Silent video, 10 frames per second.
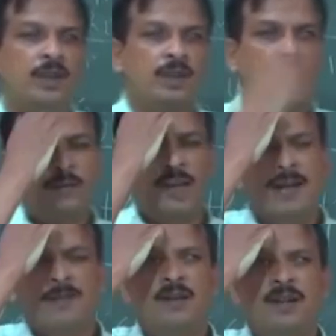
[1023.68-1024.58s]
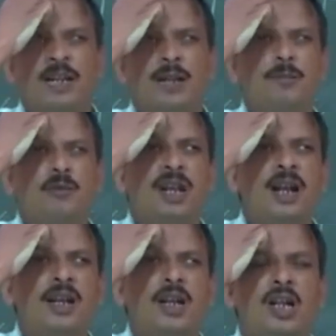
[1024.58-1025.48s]
Sometime if you say
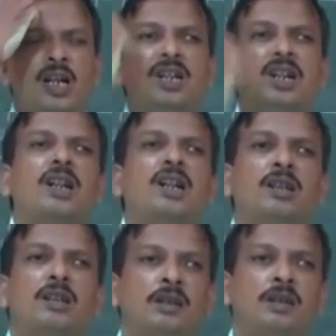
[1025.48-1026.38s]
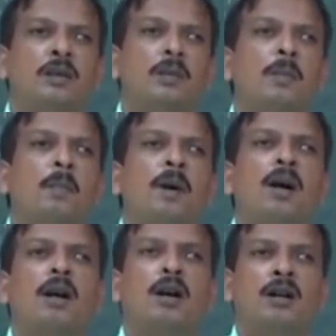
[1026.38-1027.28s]
na,
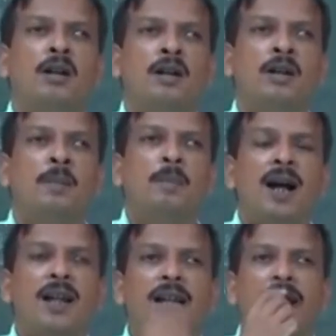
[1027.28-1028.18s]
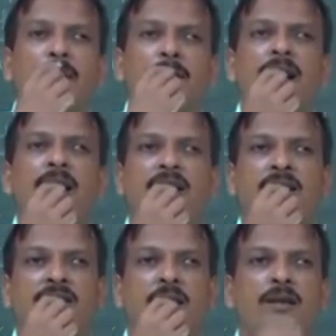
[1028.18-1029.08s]
ma, bilabial
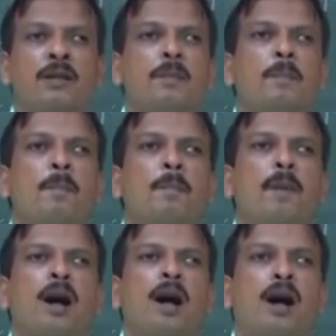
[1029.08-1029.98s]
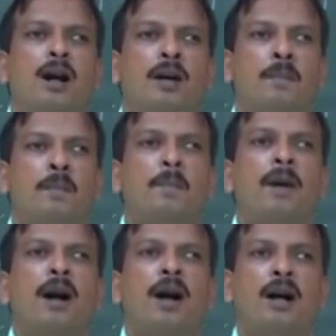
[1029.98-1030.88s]
nasal, ma,
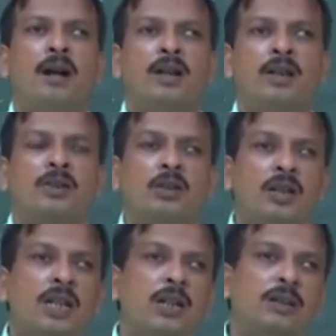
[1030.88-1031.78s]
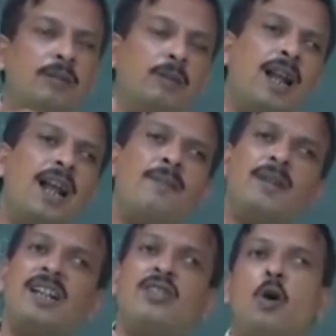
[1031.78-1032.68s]
ma. So, if the
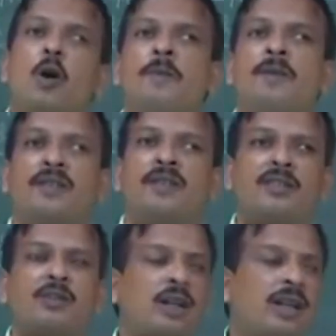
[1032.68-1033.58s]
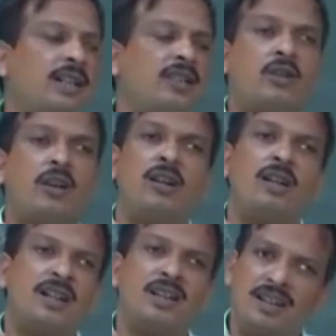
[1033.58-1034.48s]
velum is open, that is why it is called
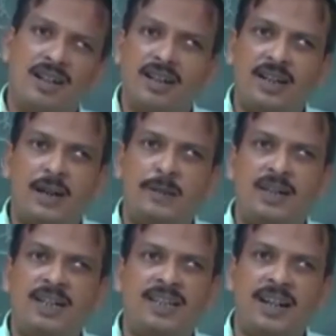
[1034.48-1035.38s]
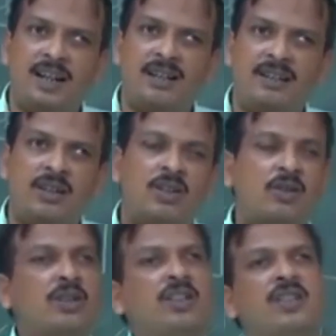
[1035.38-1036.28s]
nasal cavity is attached.
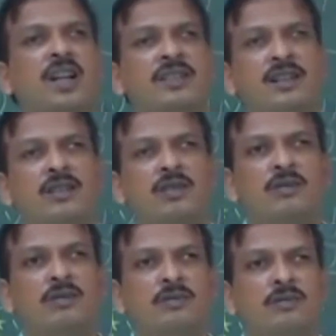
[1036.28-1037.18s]
So, this is nasal sound.